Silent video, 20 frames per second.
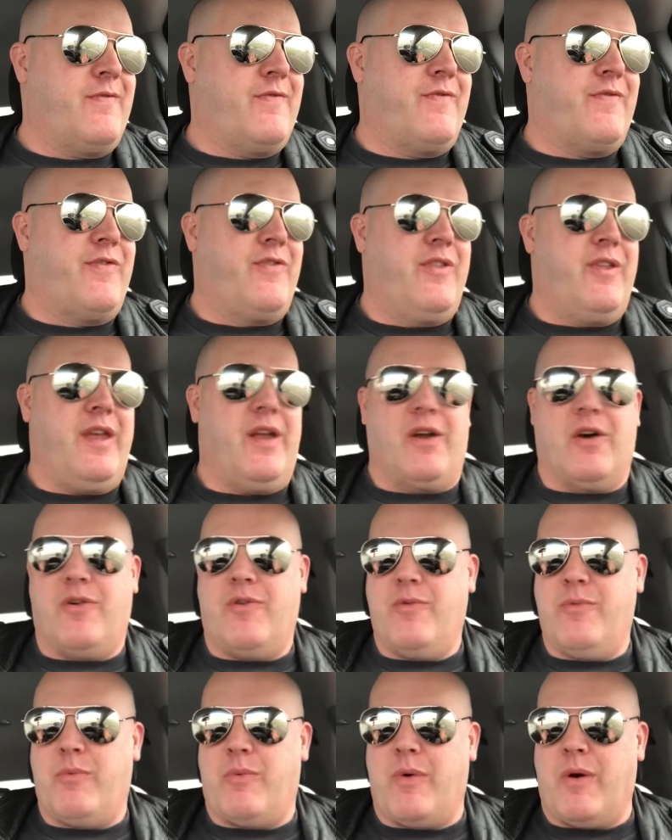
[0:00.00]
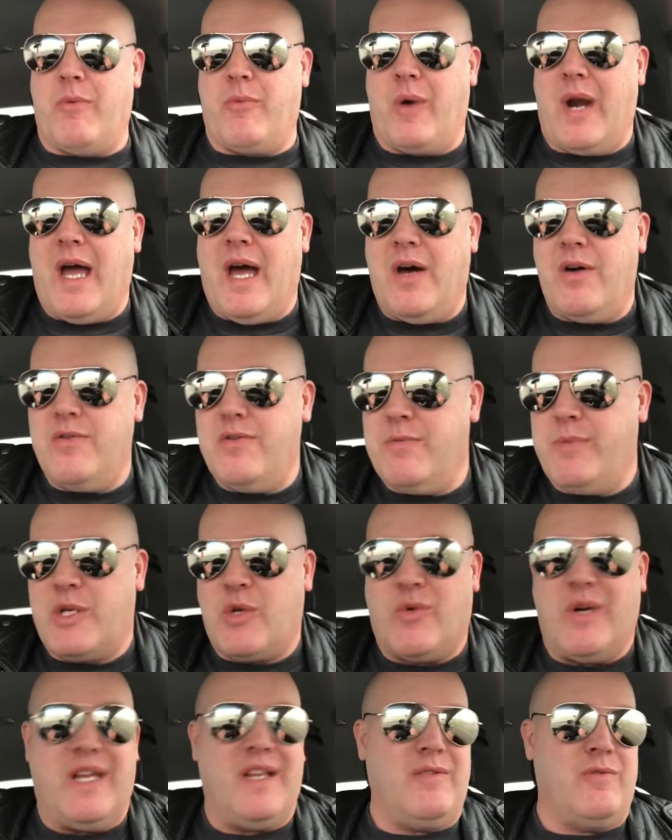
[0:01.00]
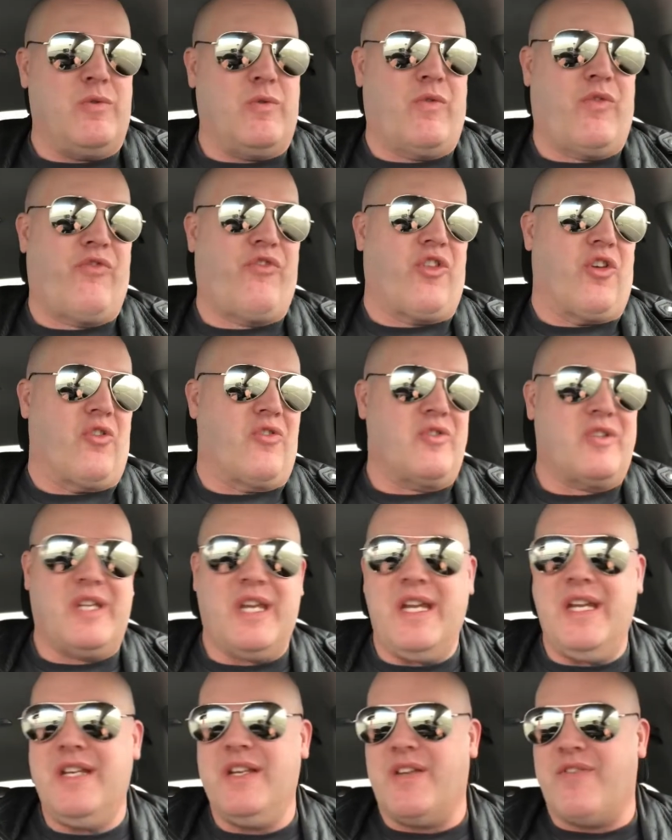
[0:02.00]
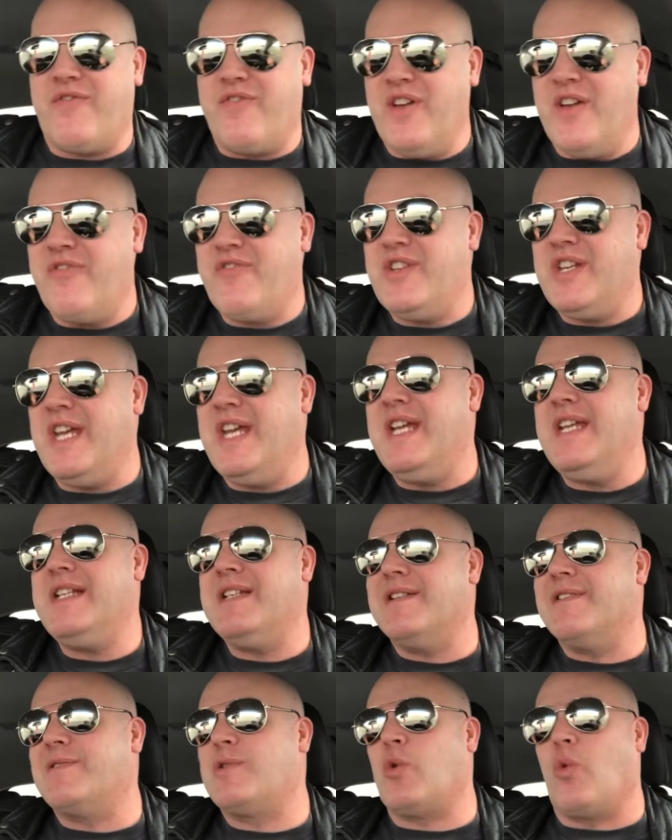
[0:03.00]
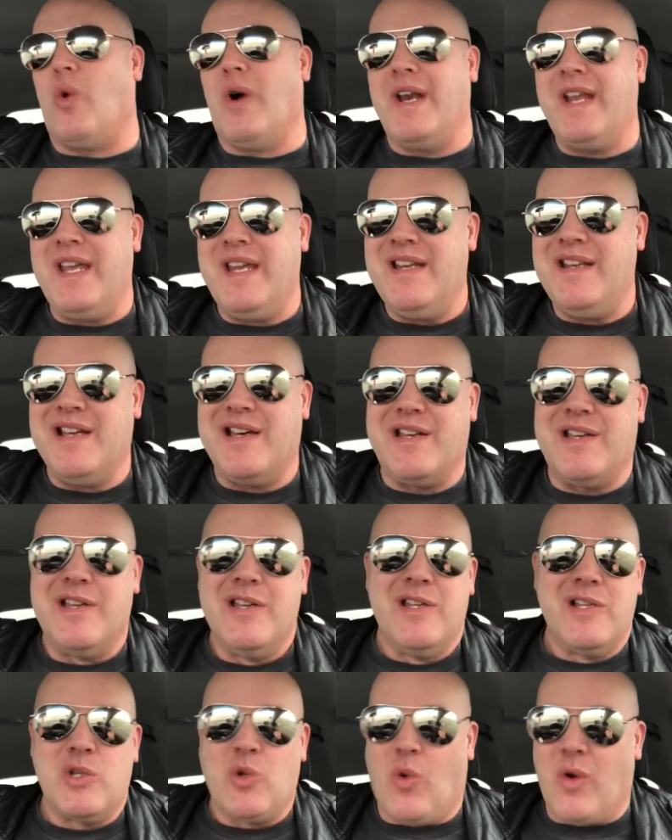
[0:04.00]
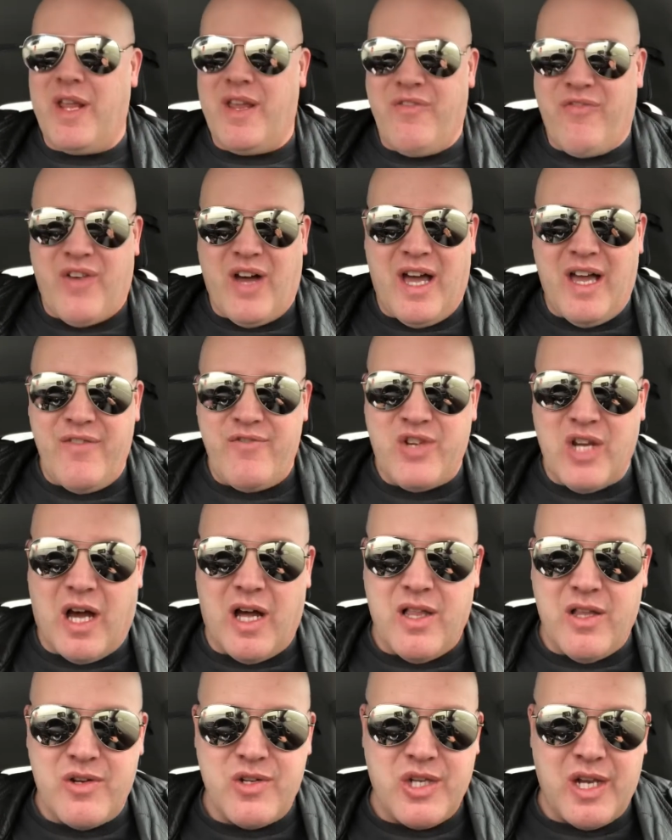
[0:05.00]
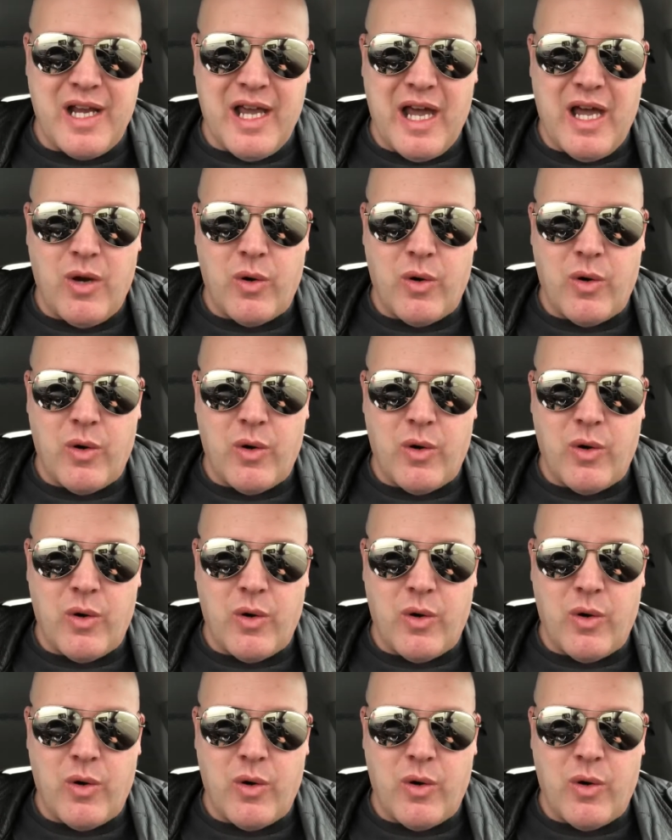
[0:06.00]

you know, around between $13 to $15 to $20 to $25 an hour.